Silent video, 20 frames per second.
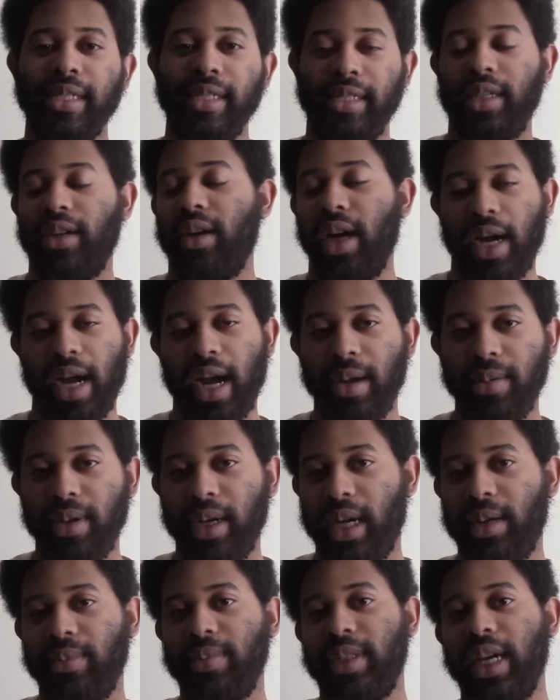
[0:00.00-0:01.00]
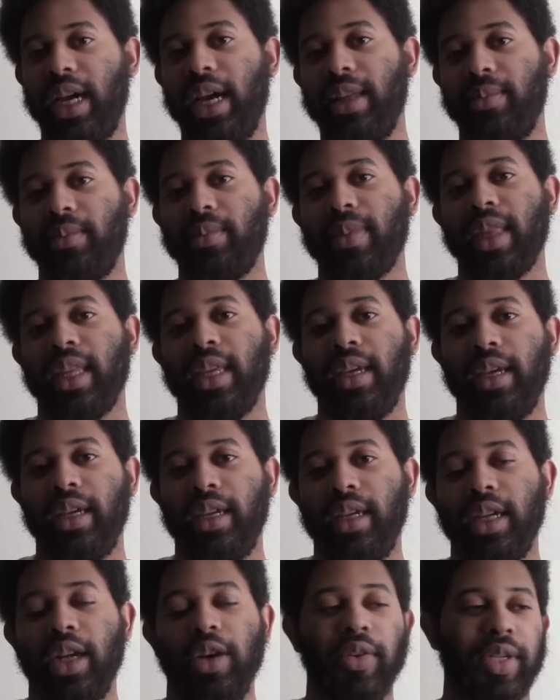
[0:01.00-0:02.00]
You know, I'm done.
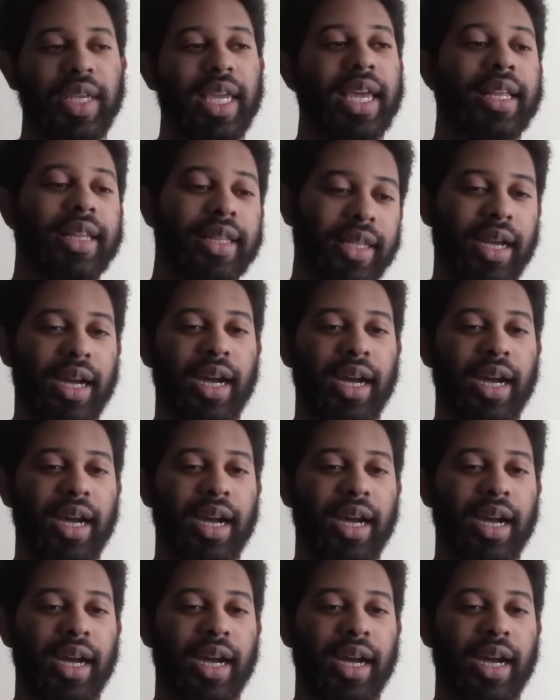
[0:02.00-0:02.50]
You know, again,